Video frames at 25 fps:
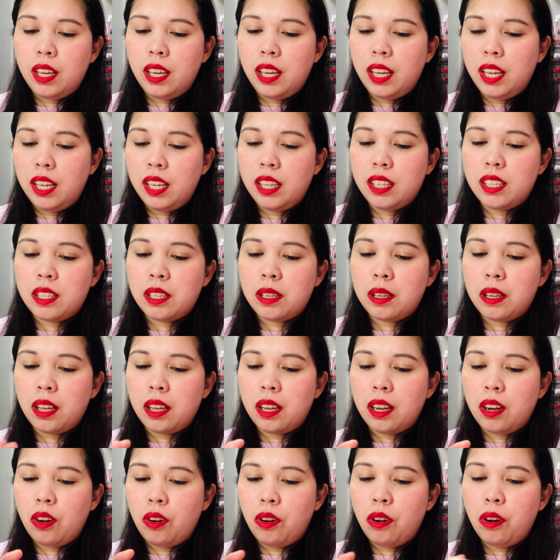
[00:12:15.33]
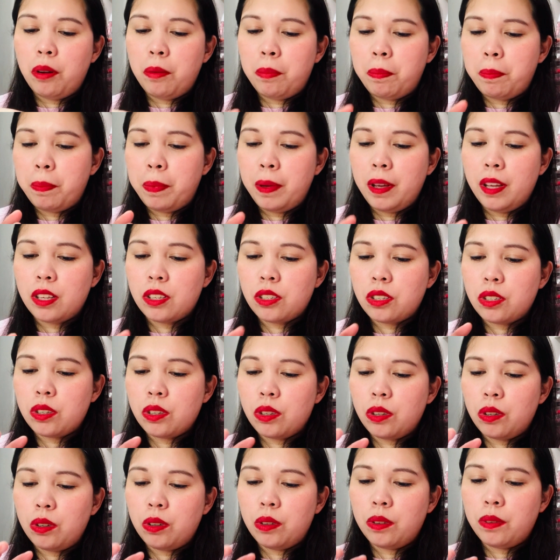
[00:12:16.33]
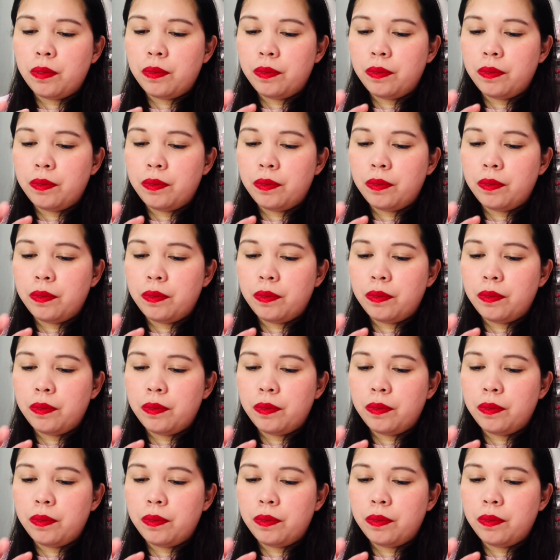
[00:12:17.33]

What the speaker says: It's all pink, so